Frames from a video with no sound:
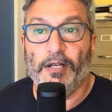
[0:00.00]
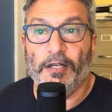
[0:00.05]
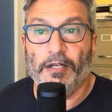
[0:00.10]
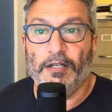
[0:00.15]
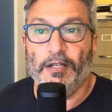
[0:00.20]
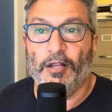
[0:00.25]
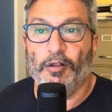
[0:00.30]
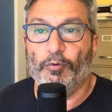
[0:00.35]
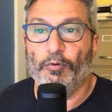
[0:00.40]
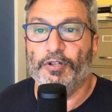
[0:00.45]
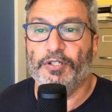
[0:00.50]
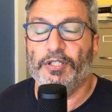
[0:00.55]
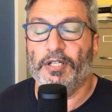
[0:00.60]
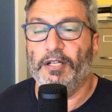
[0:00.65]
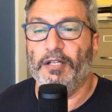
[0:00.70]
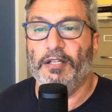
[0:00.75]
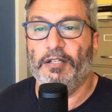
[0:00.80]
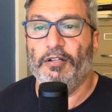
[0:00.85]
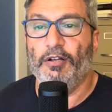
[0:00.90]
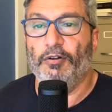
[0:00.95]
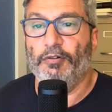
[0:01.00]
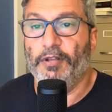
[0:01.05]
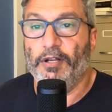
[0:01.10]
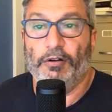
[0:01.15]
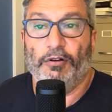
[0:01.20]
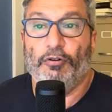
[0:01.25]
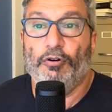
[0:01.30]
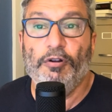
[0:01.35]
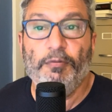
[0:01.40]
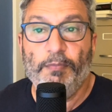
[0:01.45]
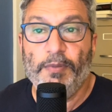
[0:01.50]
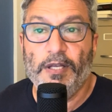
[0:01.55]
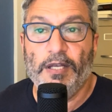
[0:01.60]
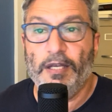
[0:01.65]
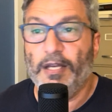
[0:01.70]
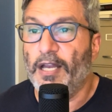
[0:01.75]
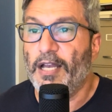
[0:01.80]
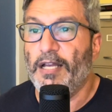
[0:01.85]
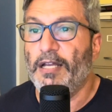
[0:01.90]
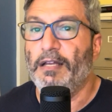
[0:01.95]
In other words, that there could
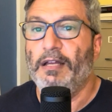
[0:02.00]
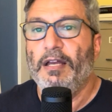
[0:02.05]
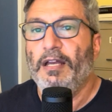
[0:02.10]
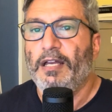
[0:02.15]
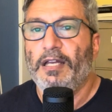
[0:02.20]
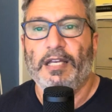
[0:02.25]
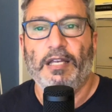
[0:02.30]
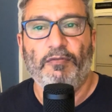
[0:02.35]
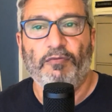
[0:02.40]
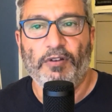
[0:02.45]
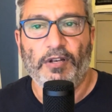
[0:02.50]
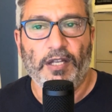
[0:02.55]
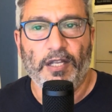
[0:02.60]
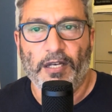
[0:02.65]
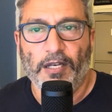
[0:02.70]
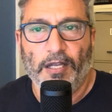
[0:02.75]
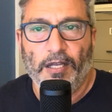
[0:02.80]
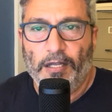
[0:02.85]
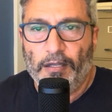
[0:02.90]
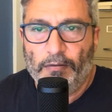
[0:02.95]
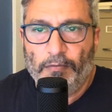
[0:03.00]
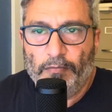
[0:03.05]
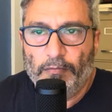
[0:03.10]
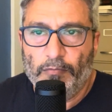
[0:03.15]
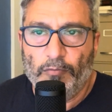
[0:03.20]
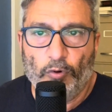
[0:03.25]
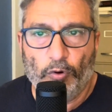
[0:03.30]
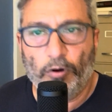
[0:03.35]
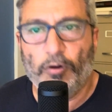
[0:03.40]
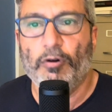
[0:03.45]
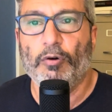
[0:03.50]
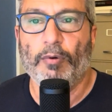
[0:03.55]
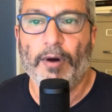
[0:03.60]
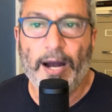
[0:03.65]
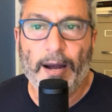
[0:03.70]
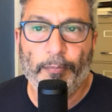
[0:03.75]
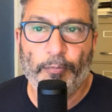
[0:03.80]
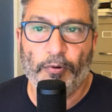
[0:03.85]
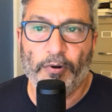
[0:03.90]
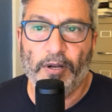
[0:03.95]
be even in a more
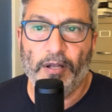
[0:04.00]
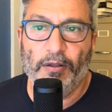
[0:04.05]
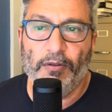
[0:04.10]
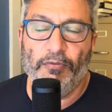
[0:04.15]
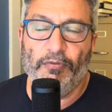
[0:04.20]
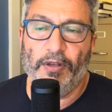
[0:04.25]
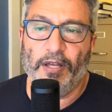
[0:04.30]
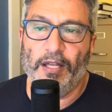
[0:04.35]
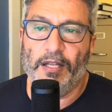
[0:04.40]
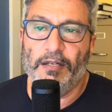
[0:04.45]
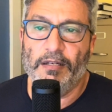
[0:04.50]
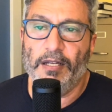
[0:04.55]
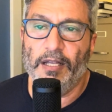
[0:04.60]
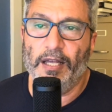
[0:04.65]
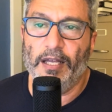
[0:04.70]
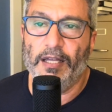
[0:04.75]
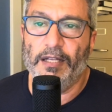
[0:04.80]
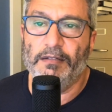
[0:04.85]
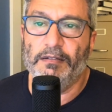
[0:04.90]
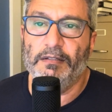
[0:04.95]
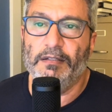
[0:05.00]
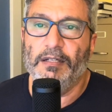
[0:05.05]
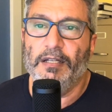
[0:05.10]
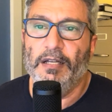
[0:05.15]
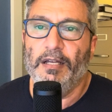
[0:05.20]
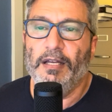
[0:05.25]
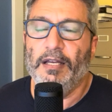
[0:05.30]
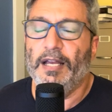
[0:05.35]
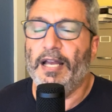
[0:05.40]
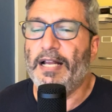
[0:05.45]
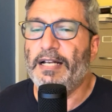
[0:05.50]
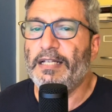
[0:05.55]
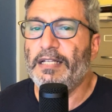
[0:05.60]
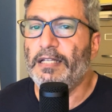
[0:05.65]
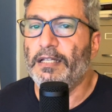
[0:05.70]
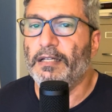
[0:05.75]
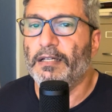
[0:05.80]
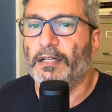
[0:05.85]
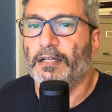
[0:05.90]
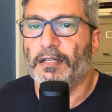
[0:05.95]
cooperative and
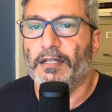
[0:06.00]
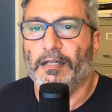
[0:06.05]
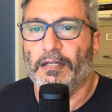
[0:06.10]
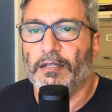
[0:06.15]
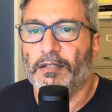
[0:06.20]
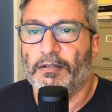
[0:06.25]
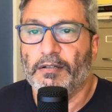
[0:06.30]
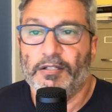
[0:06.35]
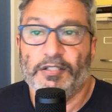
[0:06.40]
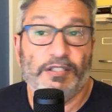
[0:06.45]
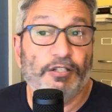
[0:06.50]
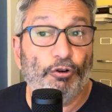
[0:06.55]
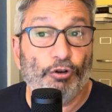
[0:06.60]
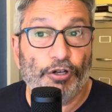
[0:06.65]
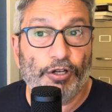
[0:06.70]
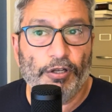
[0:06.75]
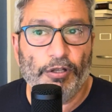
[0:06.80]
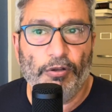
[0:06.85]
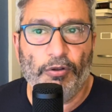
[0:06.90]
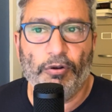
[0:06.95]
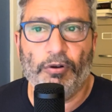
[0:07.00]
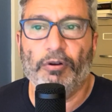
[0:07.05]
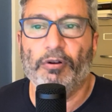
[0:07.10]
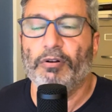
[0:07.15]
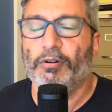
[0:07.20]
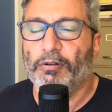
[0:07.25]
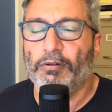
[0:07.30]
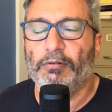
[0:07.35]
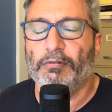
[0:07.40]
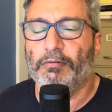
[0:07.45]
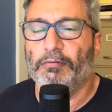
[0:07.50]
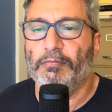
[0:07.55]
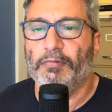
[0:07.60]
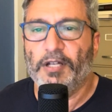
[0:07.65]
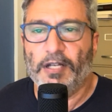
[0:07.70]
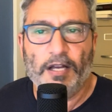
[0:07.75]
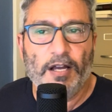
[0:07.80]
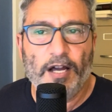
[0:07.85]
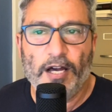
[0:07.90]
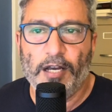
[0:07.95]
circular
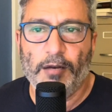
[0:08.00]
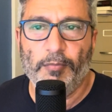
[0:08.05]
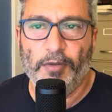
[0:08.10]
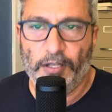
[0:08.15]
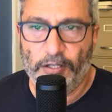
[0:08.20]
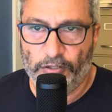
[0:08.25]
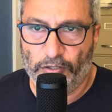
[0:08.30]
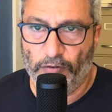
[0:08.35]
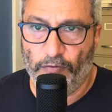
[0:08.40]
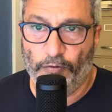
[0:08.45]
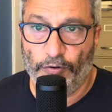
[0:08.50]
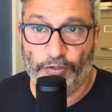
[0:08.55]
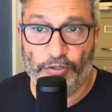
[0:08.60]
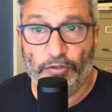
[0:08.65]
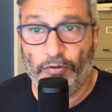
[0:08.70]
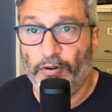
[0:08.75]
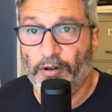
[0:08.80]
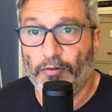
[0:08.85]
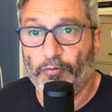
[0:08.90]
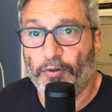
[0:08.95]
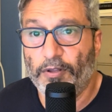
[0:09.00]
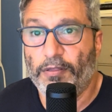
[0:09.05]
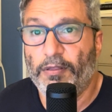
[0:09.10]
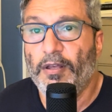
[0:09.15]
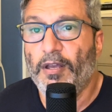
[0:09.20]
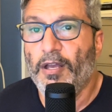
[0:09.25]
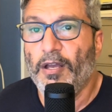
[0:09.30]
economy, so forth and so on, with